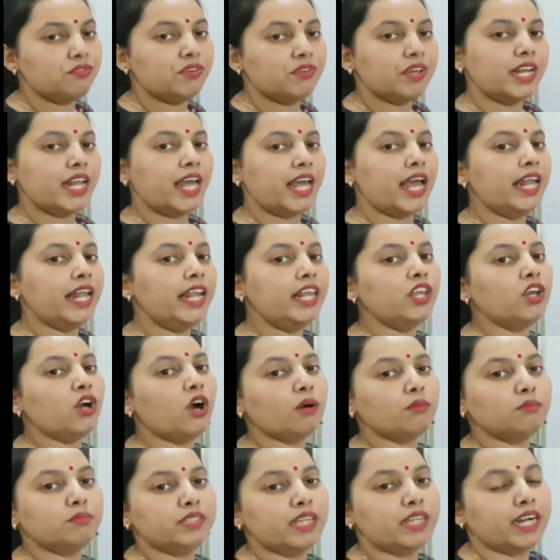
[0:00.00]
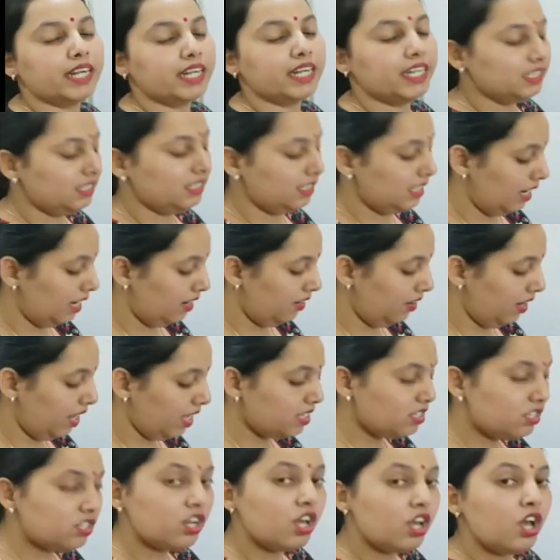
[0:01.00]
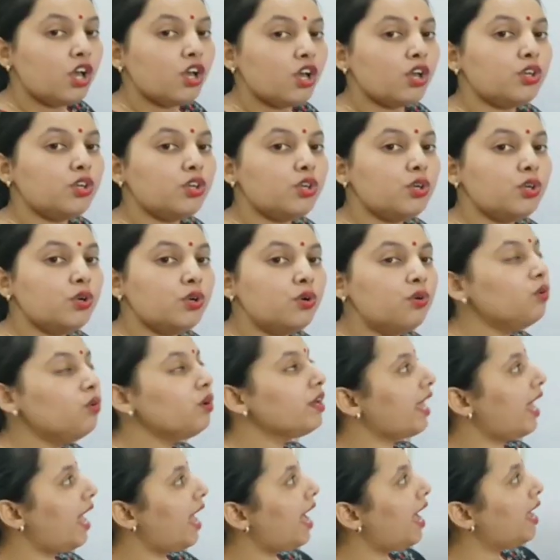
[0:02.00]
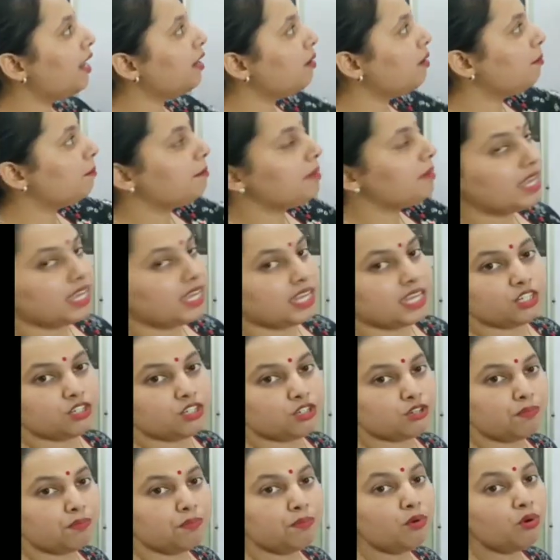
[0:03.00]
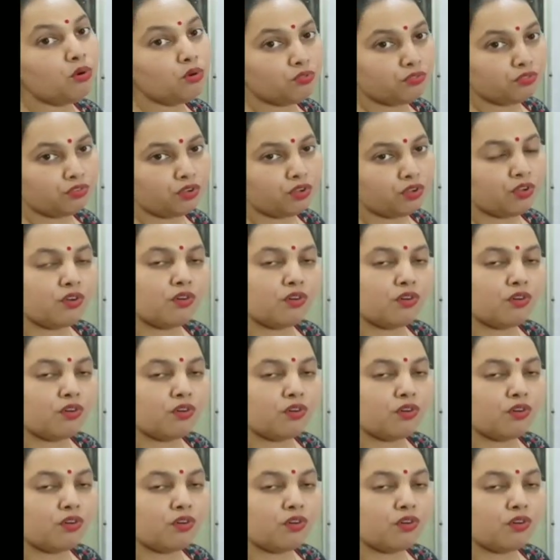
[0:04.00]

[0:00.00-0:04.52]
When any object is at rest, you can make it move.